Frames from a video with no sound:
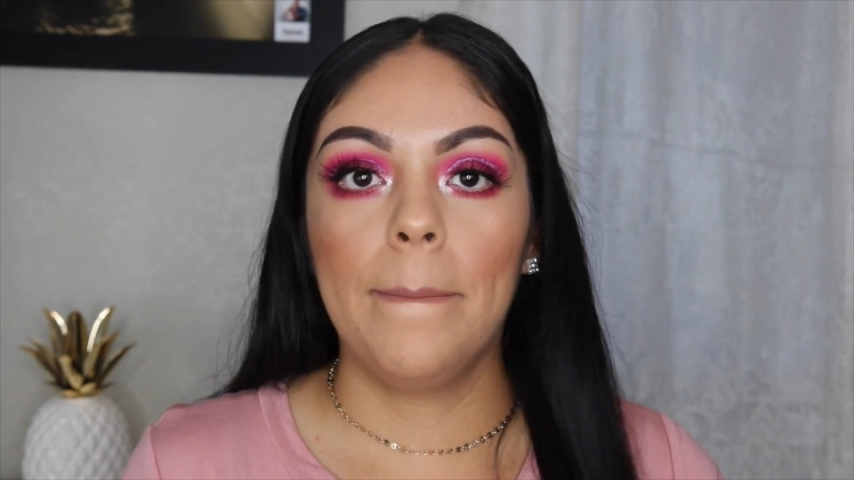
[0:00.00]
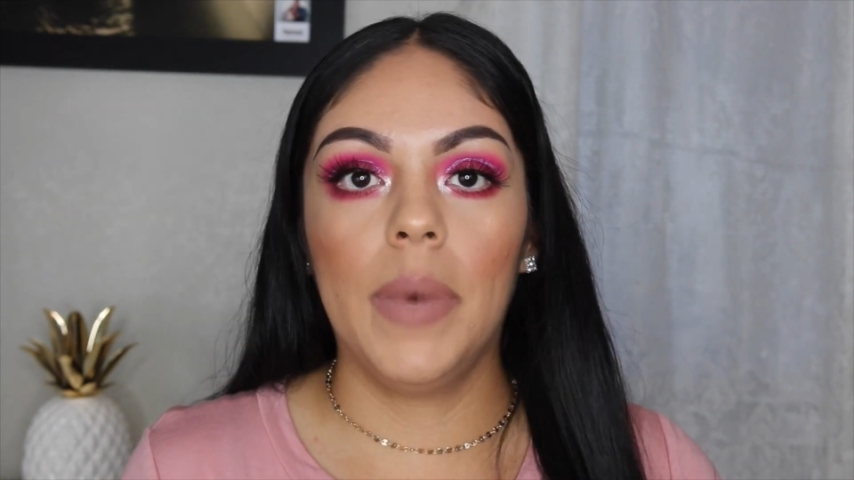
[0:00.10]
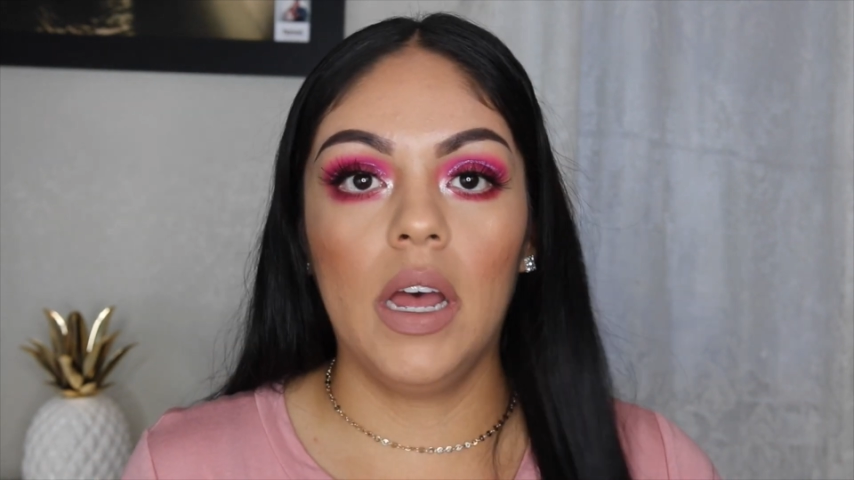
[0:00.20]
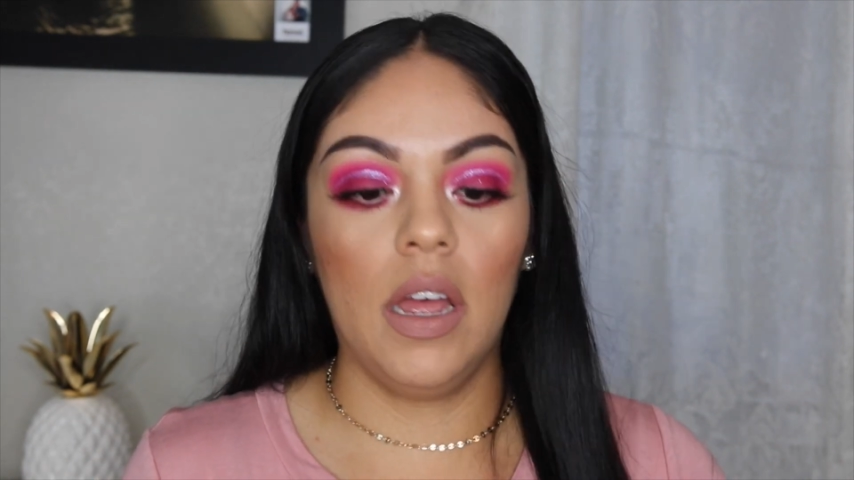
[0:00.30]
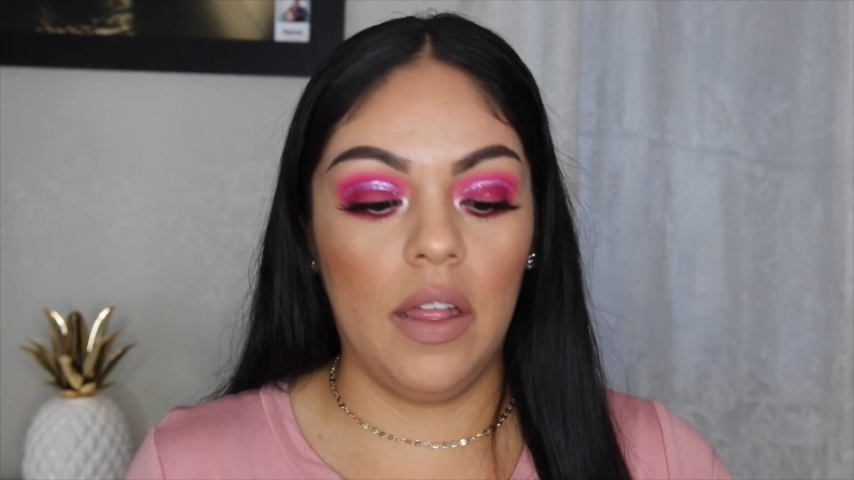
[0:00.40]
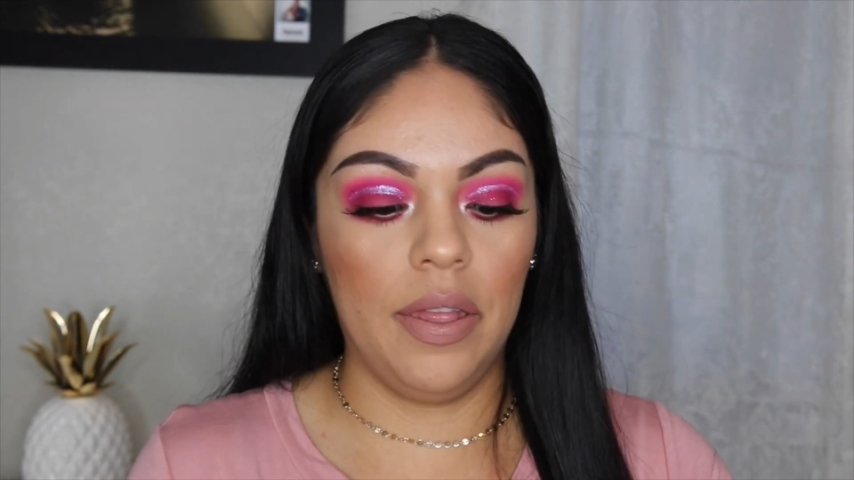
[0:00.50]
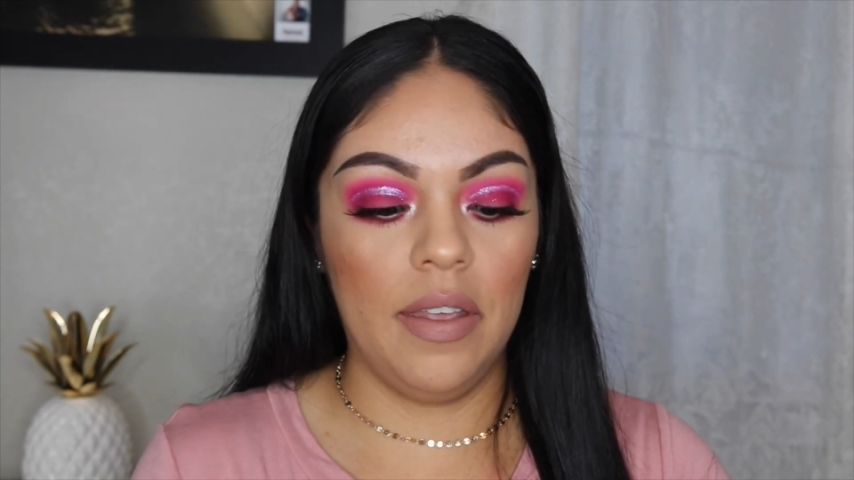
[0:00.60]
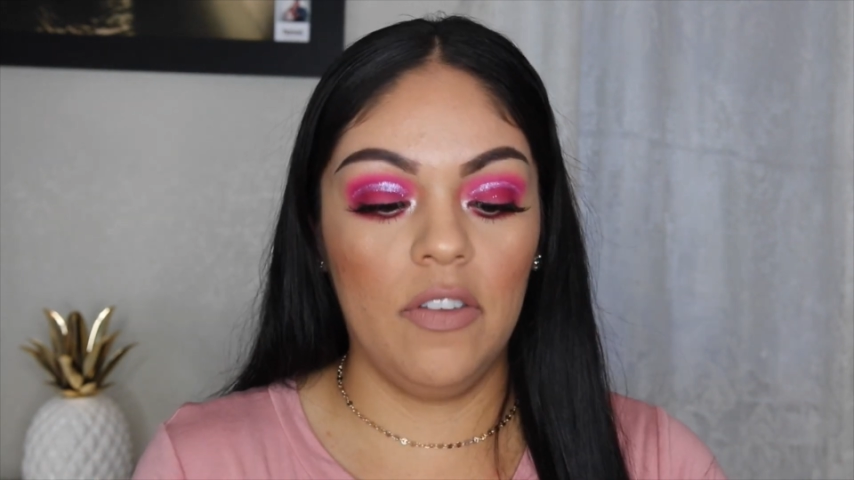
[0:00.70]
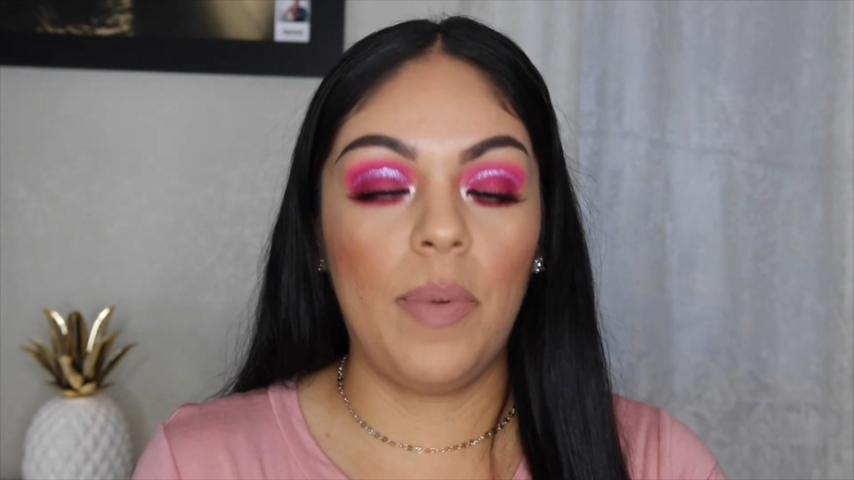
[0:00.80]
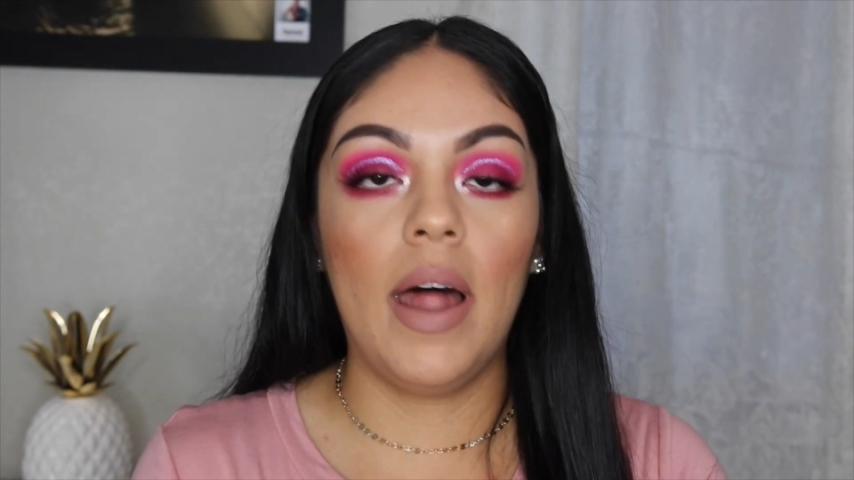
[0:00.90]
But
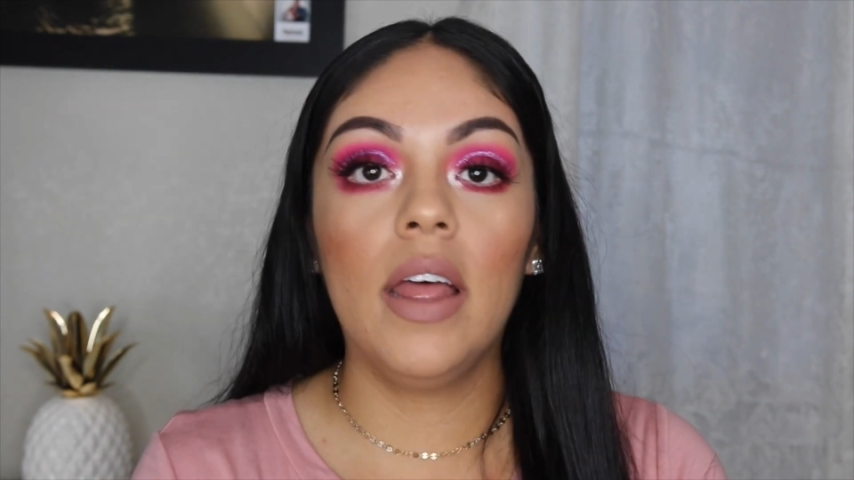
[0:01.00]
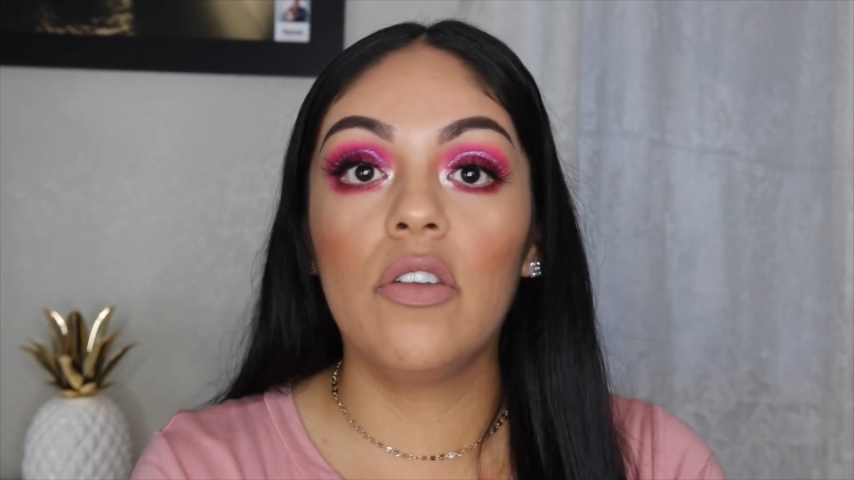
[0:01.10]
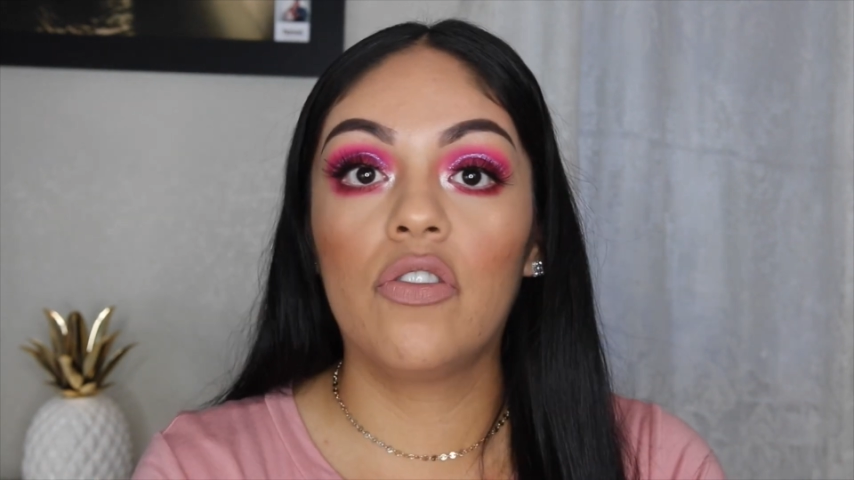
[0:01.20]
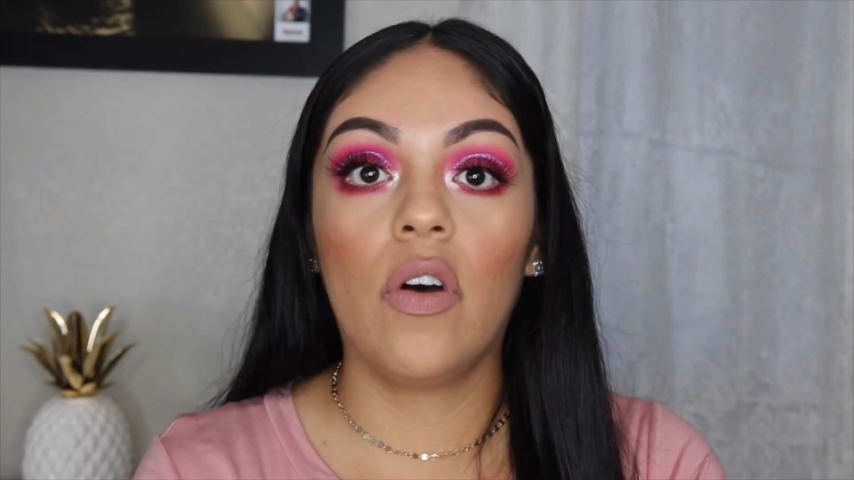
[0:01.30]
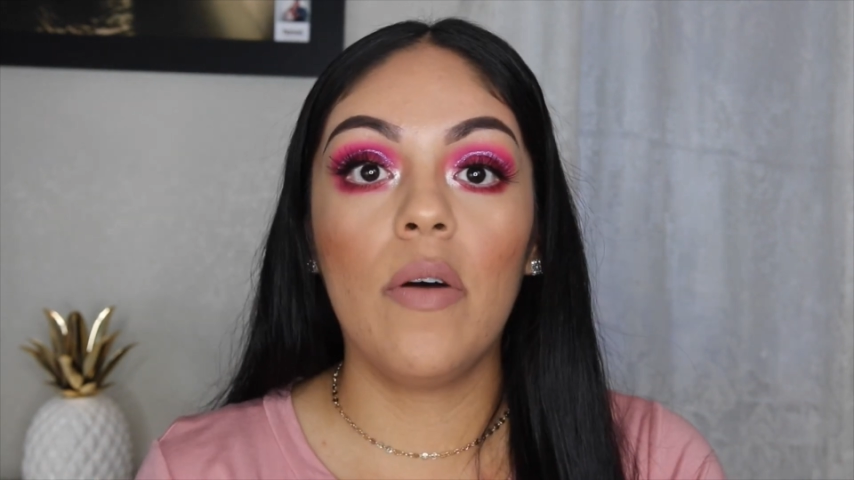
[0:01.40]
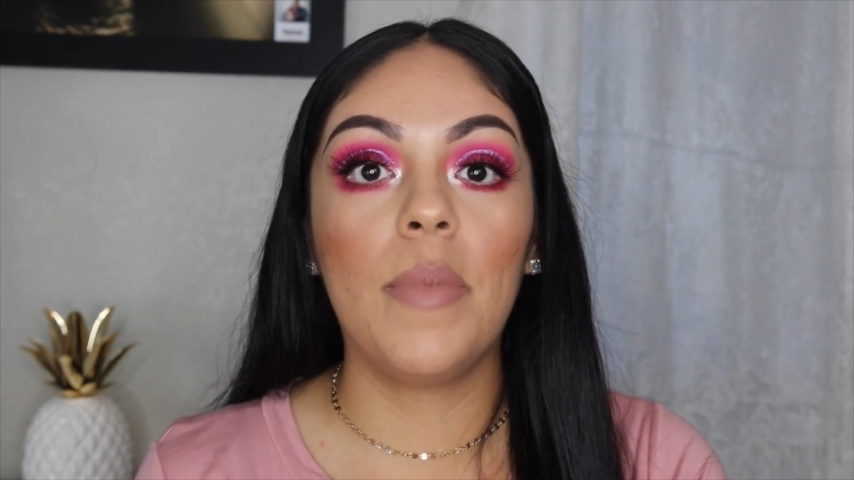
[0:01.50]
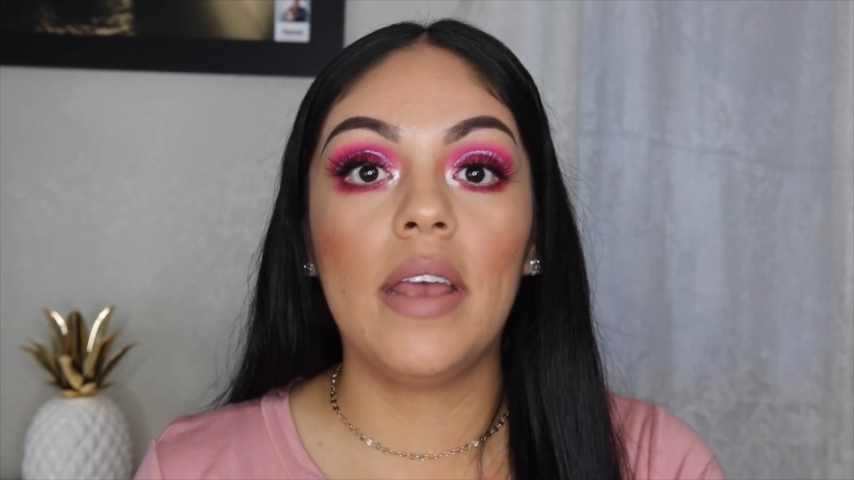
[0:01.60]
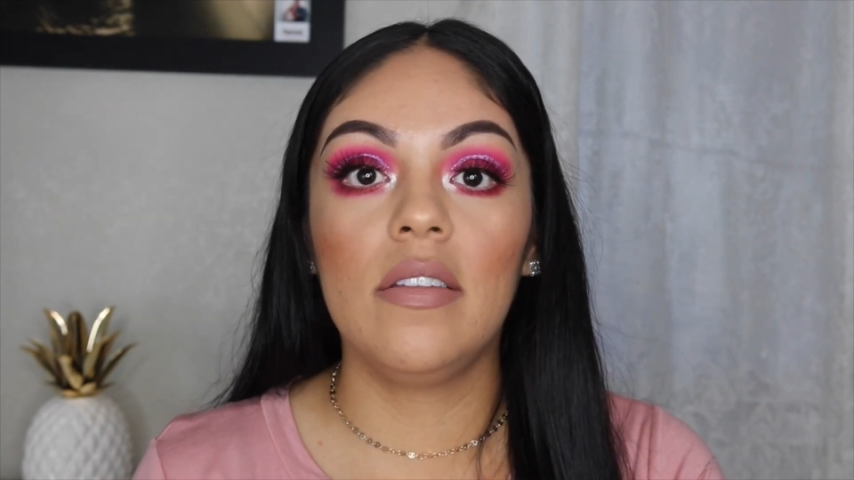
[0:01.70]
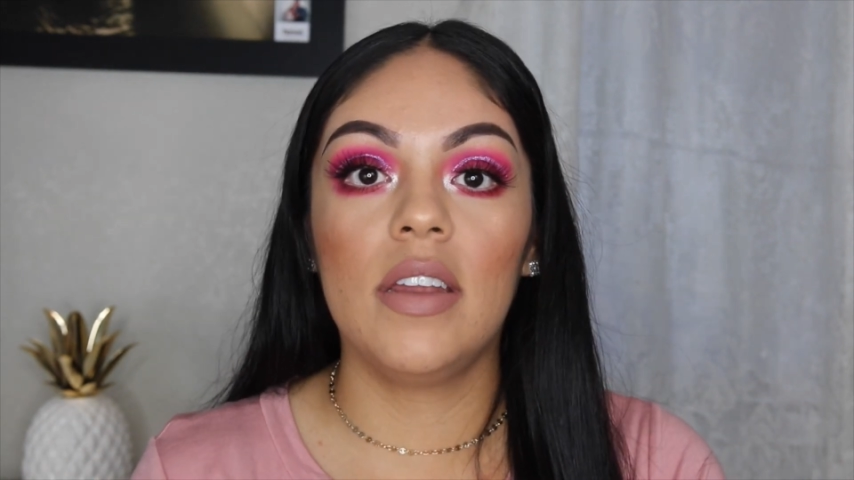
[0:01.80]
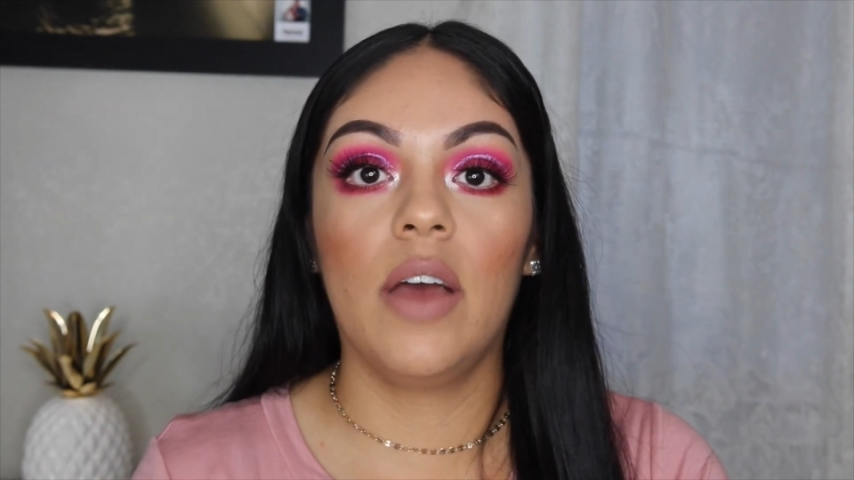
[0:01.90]
this palette is so
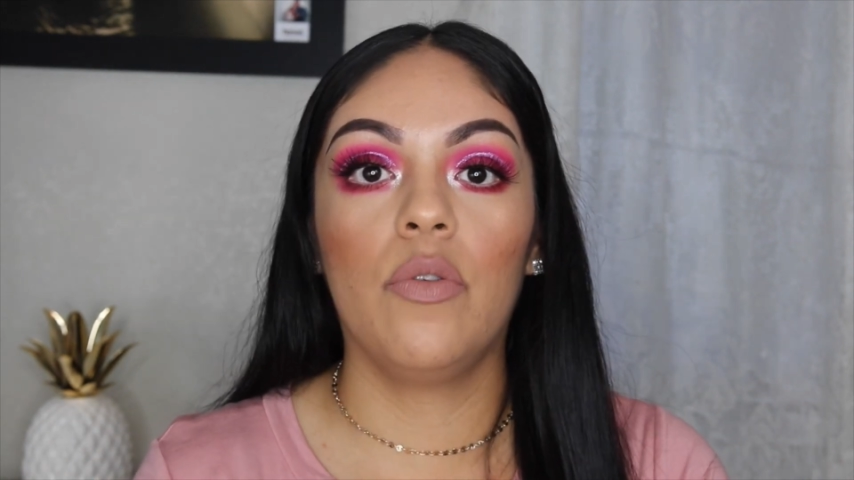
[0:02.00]
amazing.